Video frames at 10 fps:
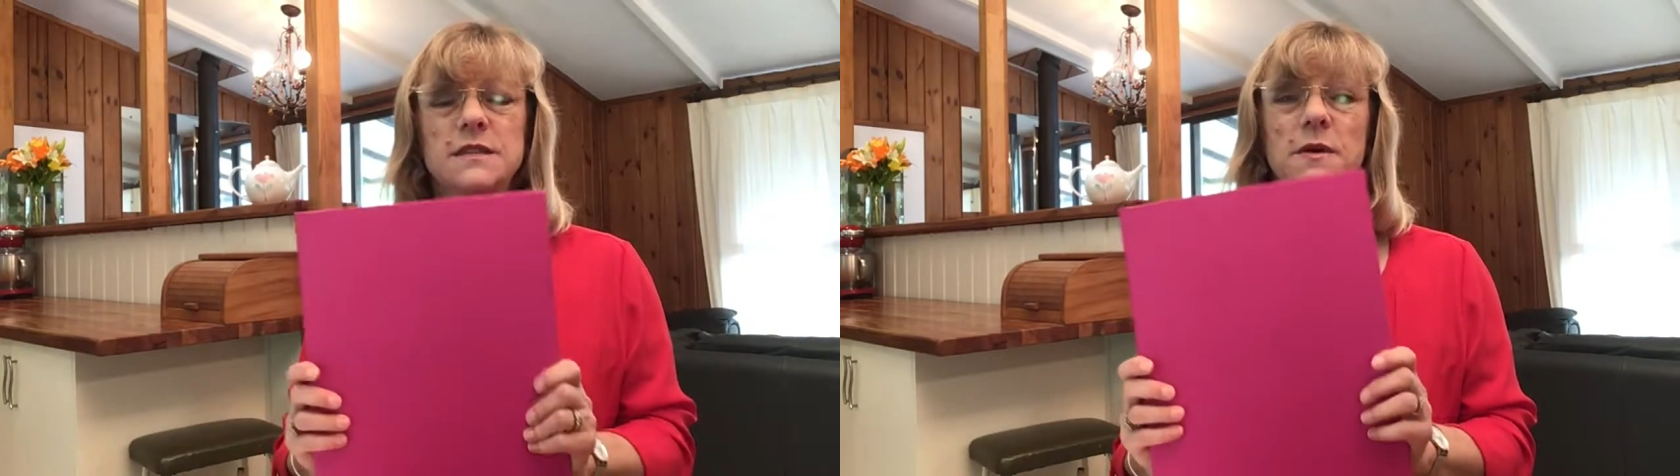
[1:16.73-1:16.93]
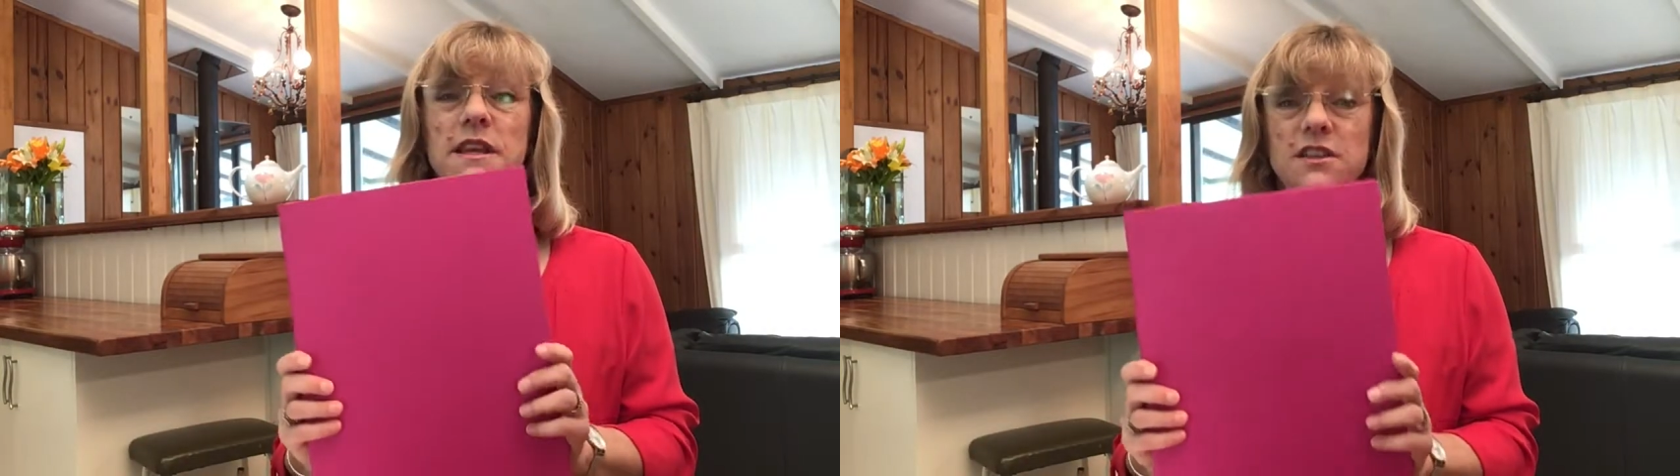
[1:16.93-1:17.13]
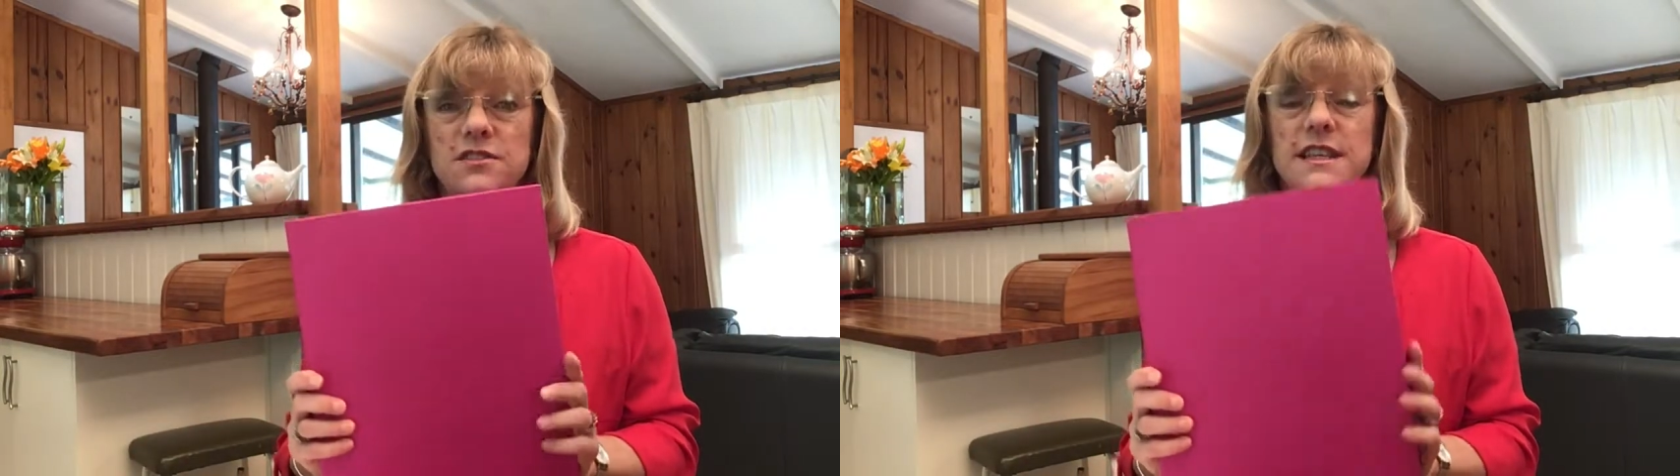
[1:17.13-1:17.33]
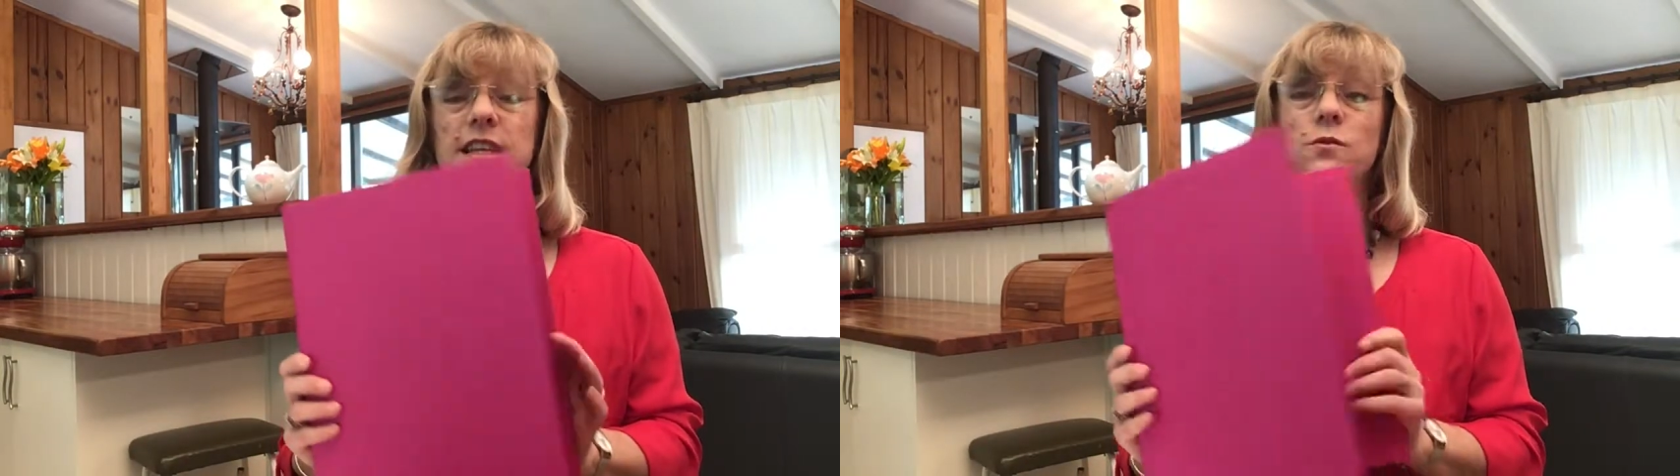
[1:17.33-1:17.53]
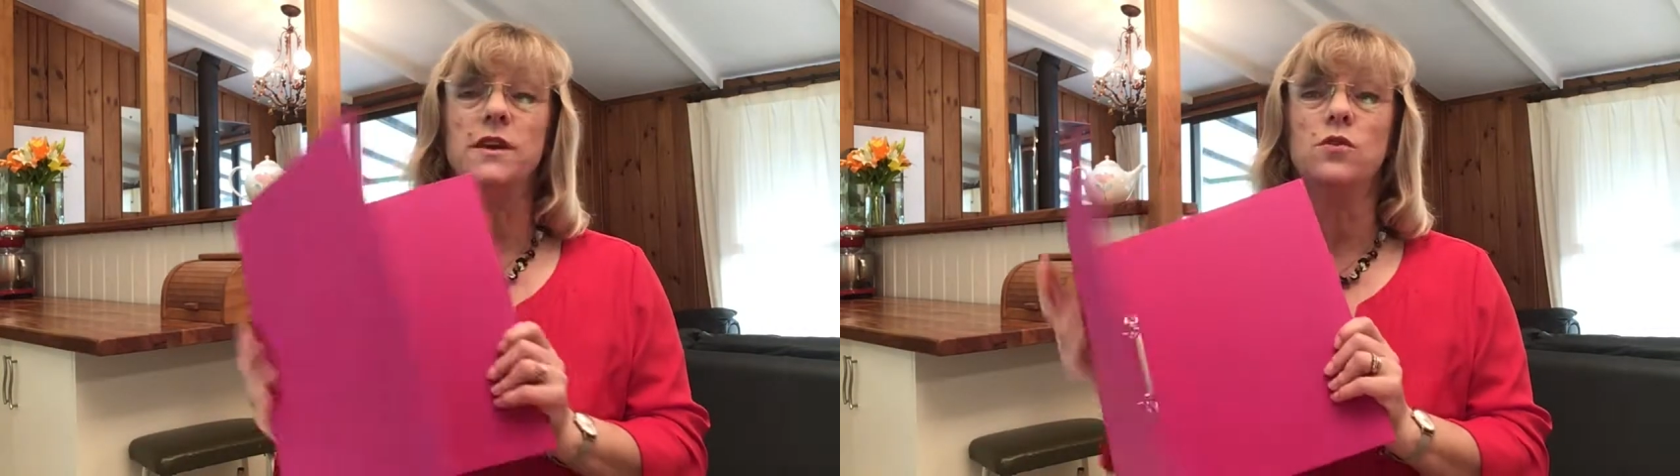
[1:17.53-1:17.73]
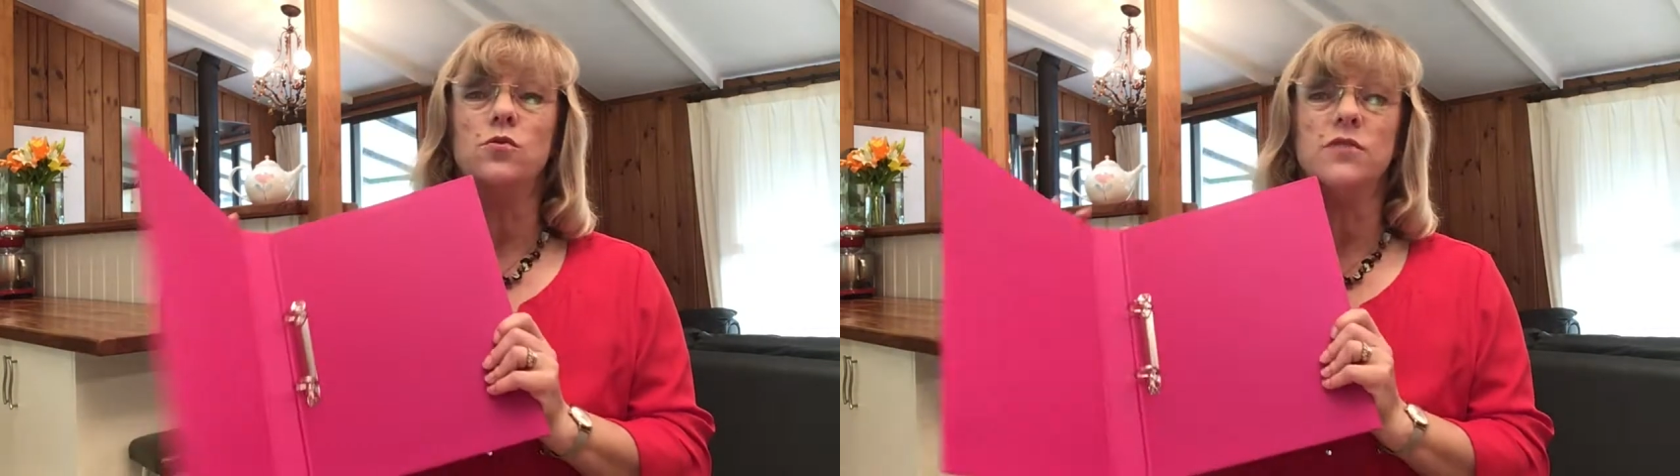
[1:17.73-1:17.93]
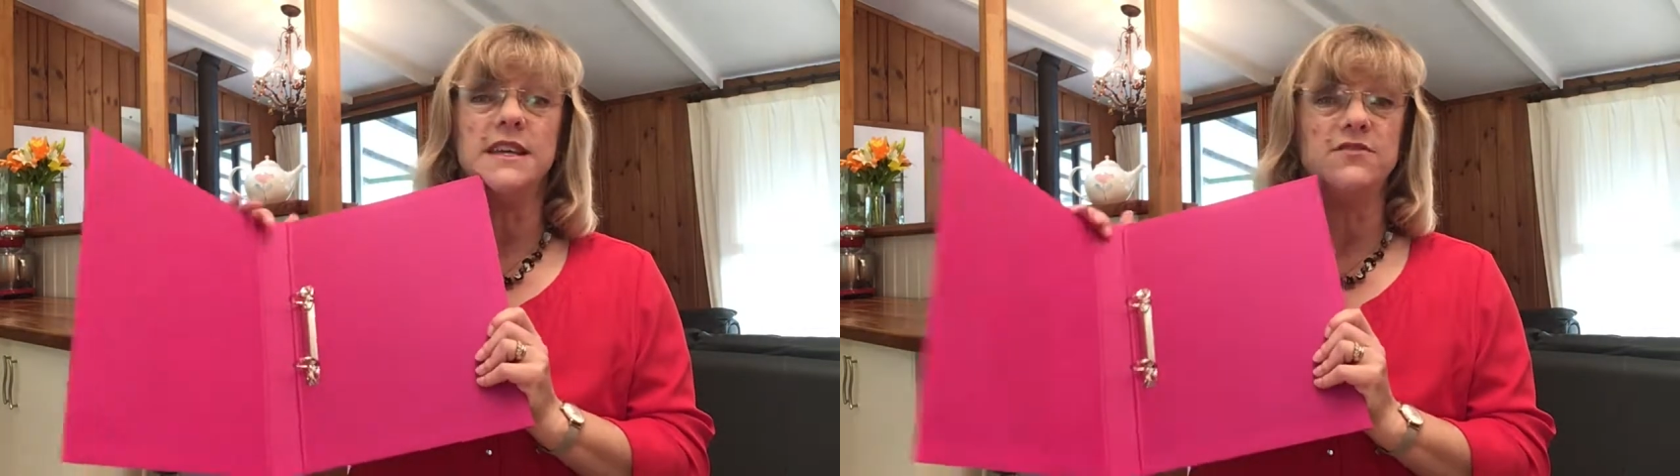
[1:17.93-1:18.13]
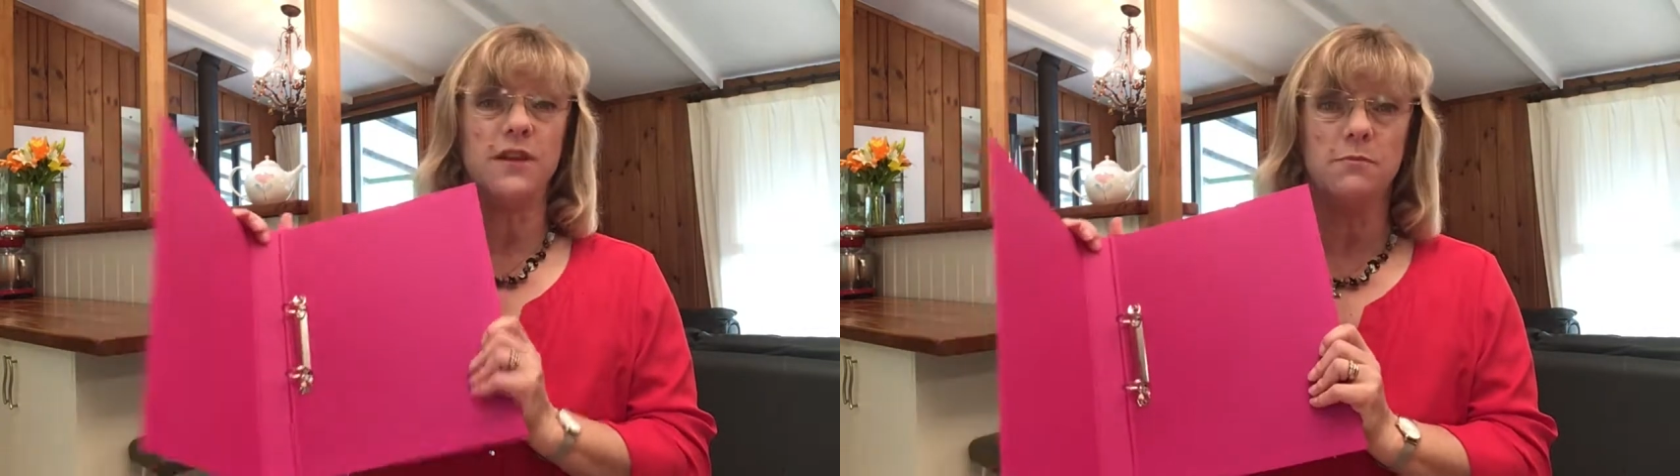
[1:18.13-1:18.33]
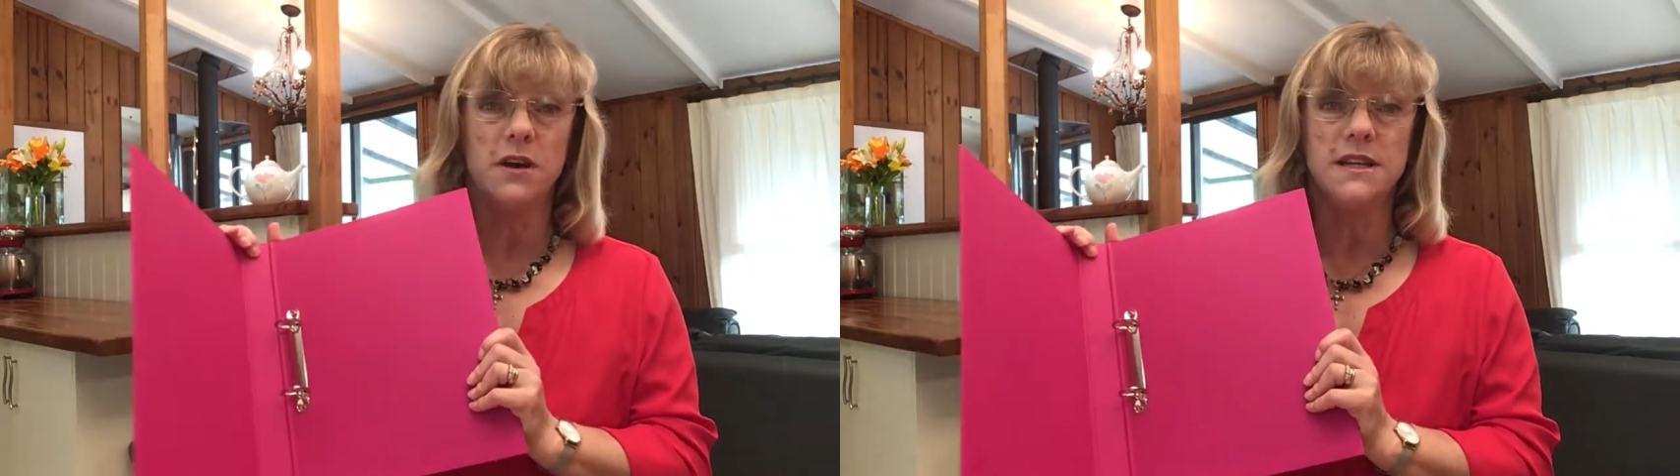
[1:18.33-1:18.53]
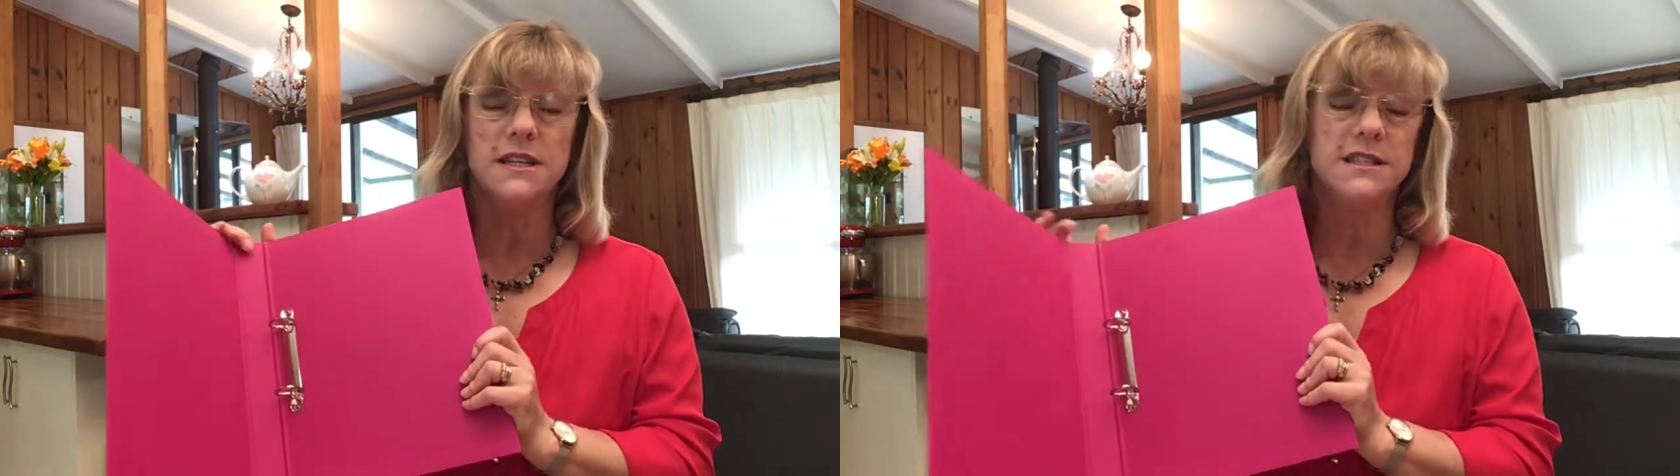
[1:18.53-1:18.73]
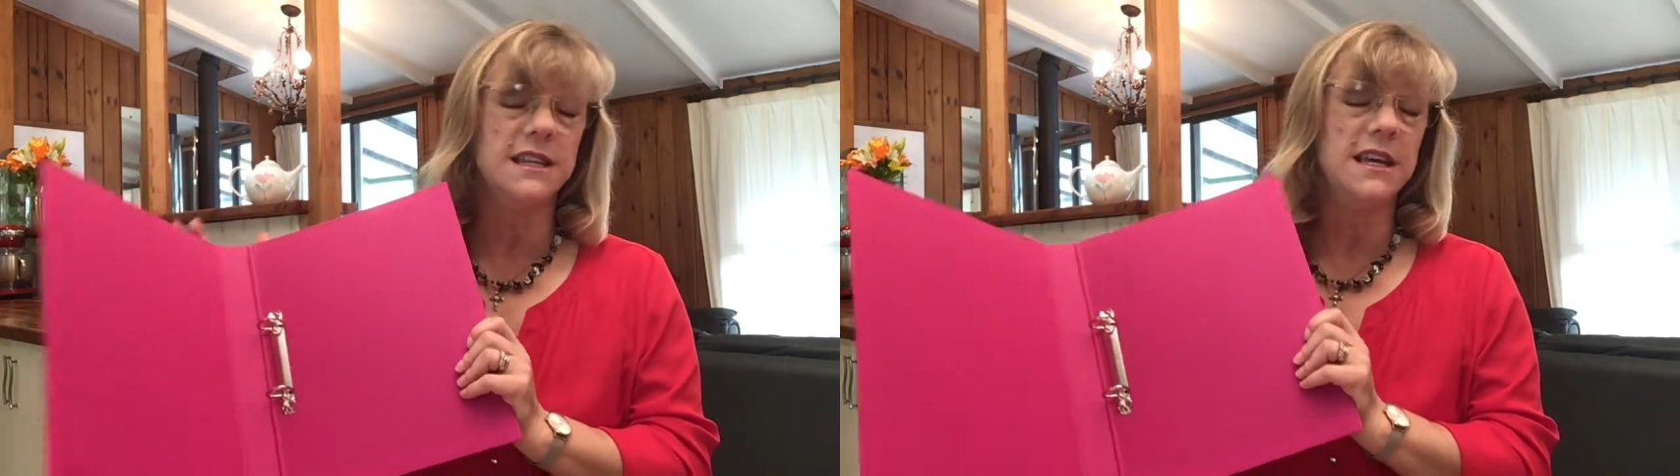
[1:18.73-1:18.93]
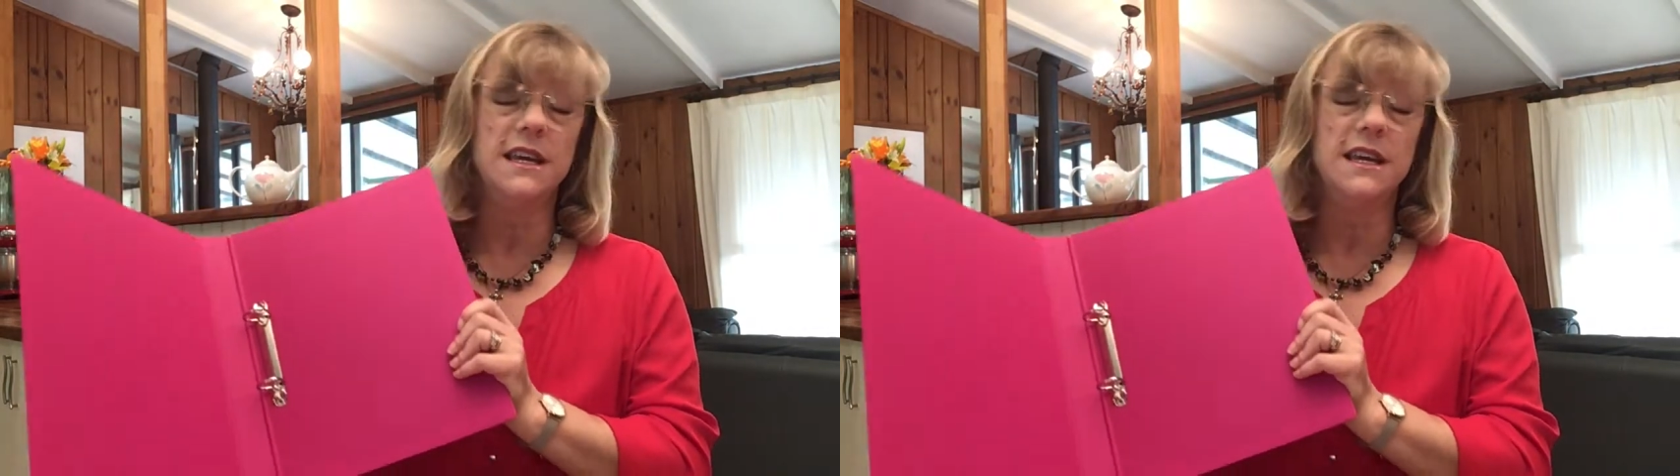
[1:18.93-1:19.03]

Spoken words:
but in New Zealand we call these ring binders.